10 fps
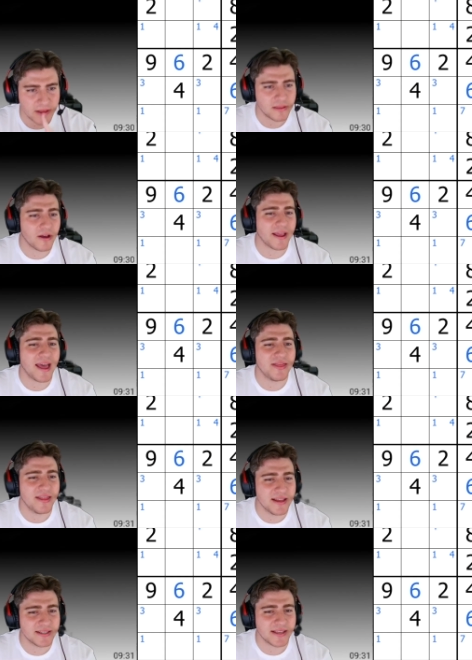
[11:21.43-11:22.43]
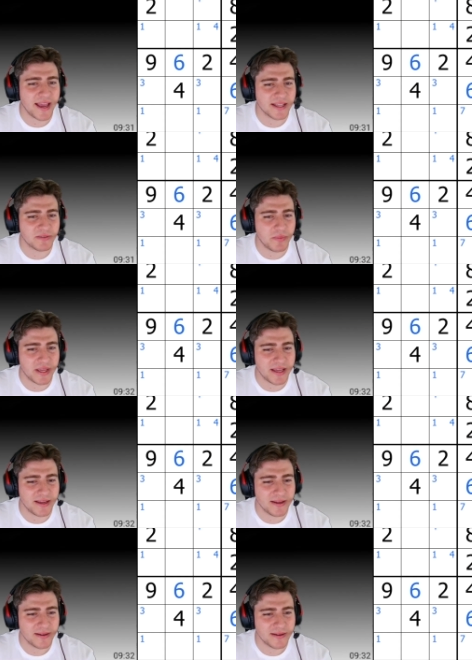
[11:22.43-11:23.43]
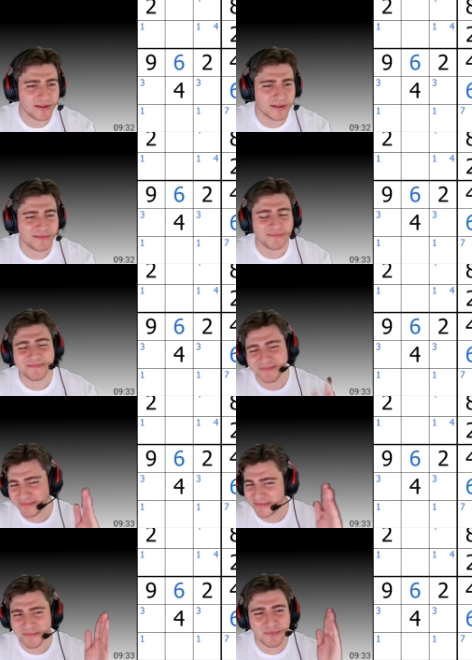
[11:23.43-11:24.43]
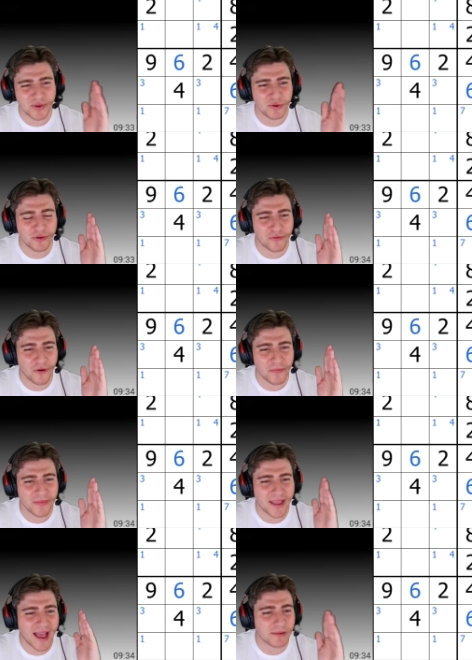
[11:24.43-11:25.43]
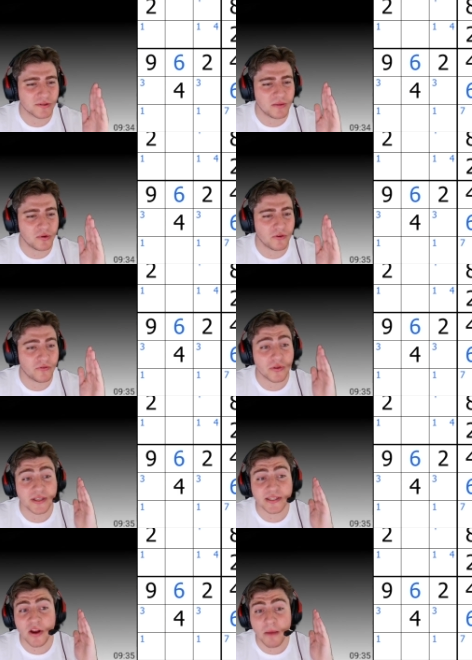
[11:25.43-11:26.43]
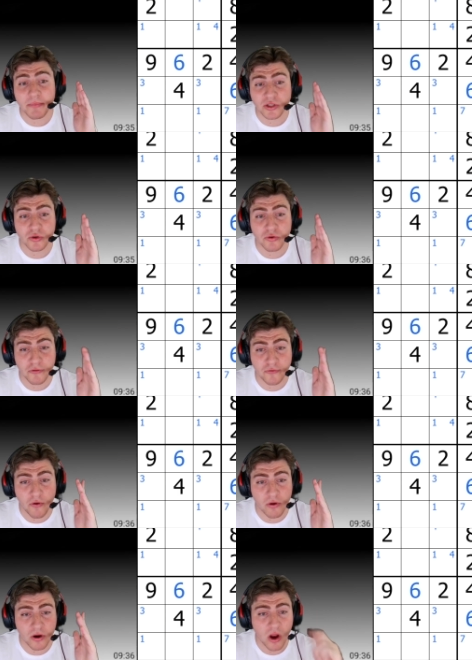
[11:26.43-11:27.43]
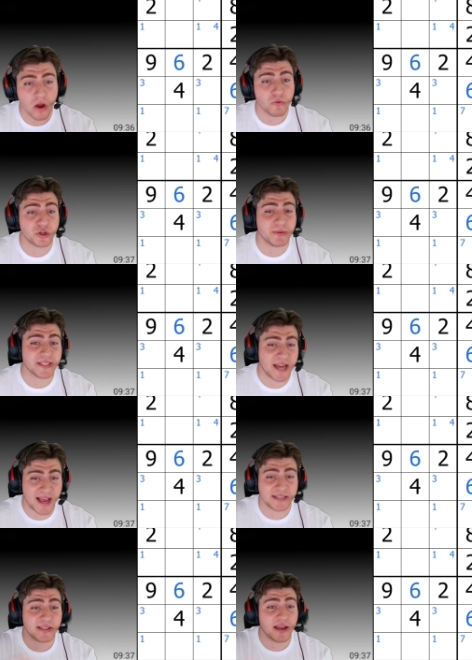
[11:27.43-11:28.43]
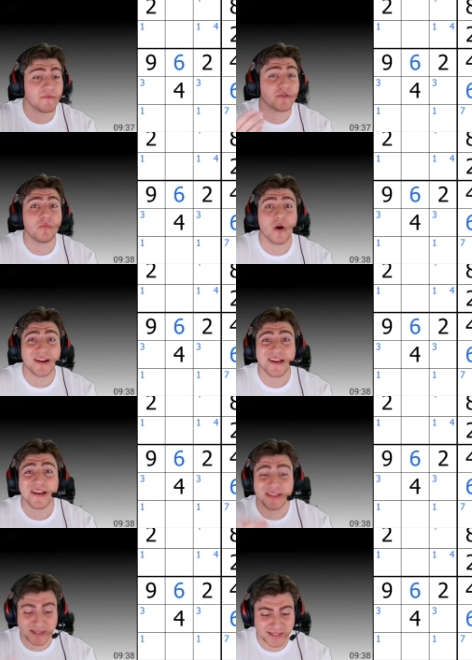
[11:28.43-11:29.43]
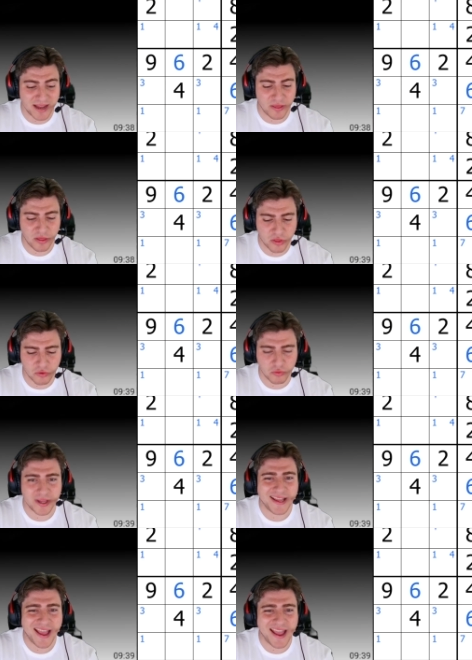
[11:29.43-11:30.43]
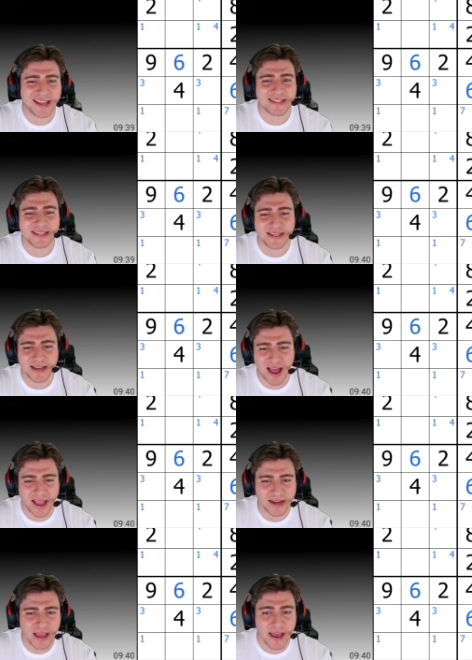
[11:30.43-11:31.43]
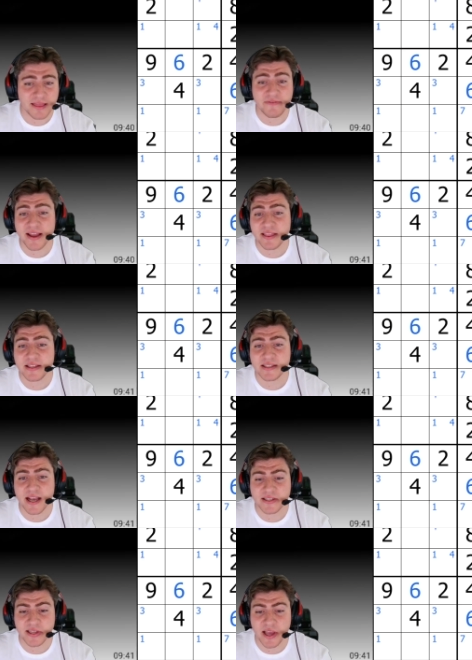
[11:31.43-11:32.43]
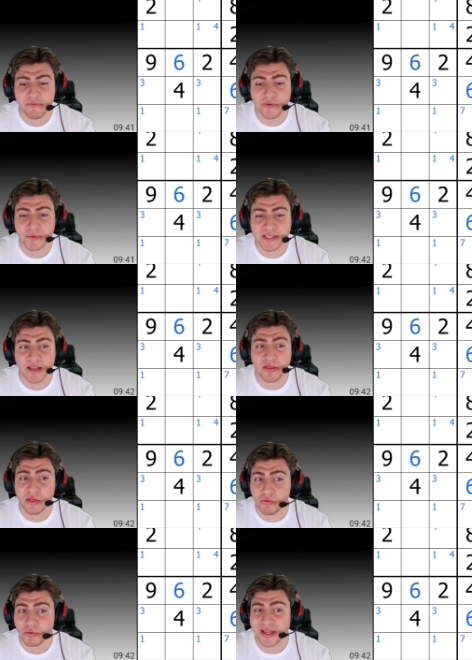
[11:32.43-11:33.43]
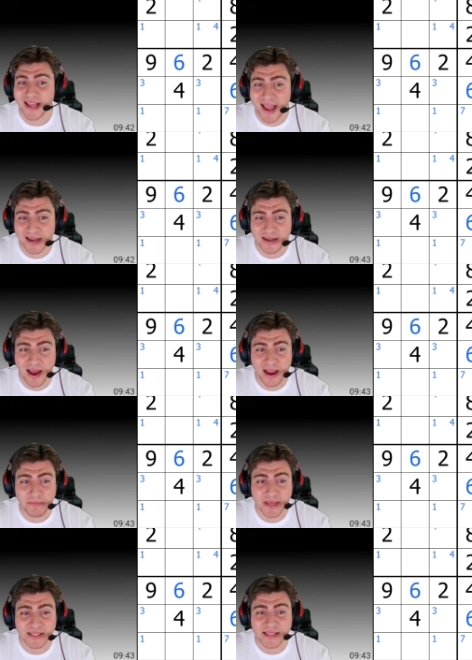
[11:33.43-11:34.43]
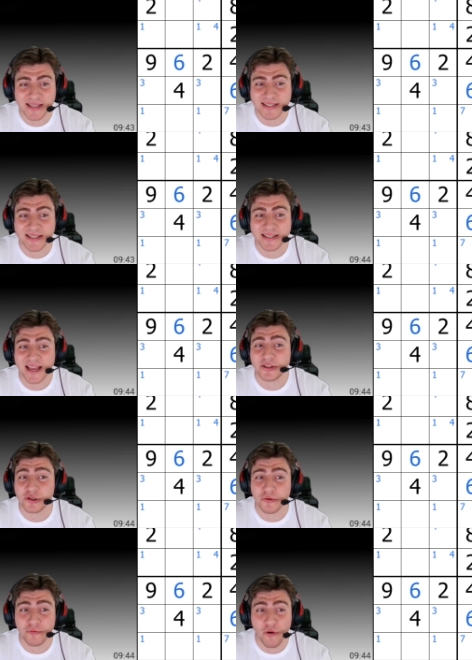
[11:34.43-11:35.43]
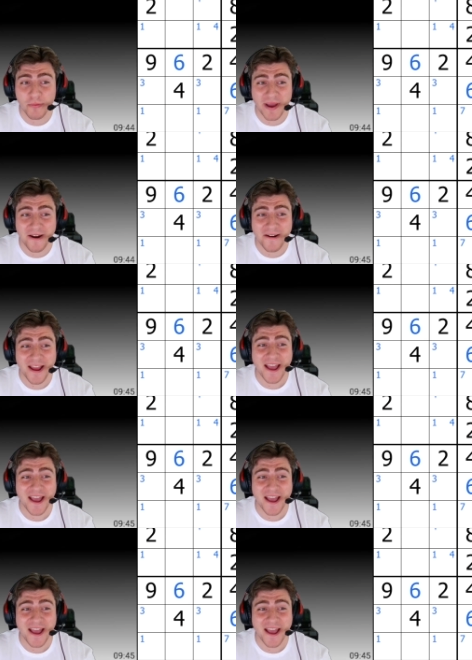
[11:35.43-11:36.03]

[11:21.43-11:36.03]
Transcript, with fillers: Look, and this can't be beautiful, absolutely beautiful. This cannot be 2 or 4, which means it has to come from what? The set 3, 8, 9. The fact that this has to come from the set 3, 8, 9 means this is a 2, 4 pair,